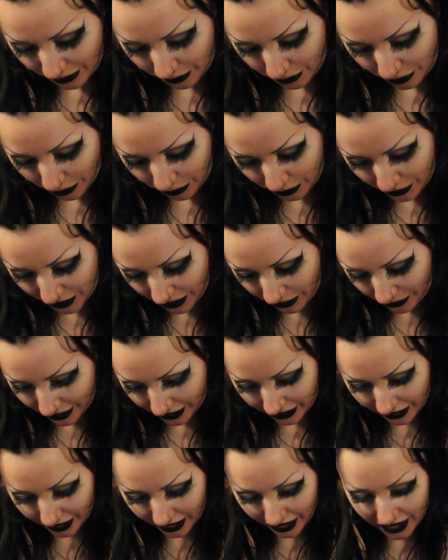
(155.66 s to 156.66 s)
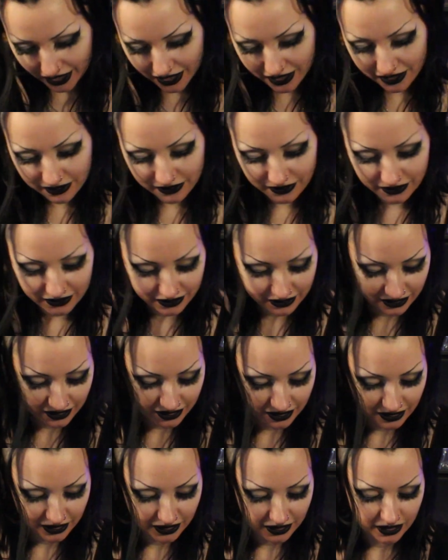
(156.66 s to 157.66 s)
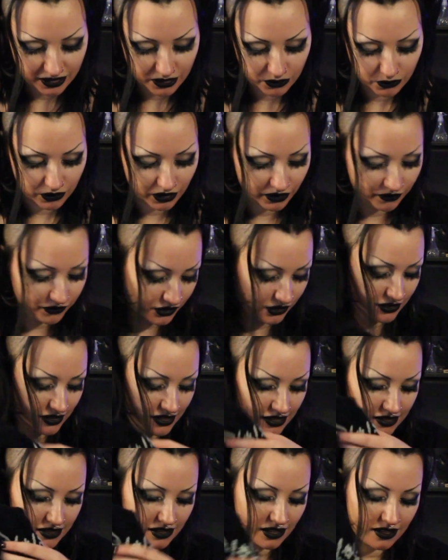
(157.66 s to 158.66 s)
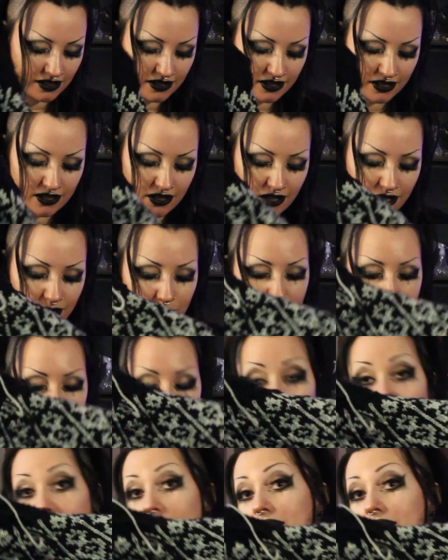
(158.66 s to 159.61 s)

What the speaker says: pop you in there. What I've done since last time is I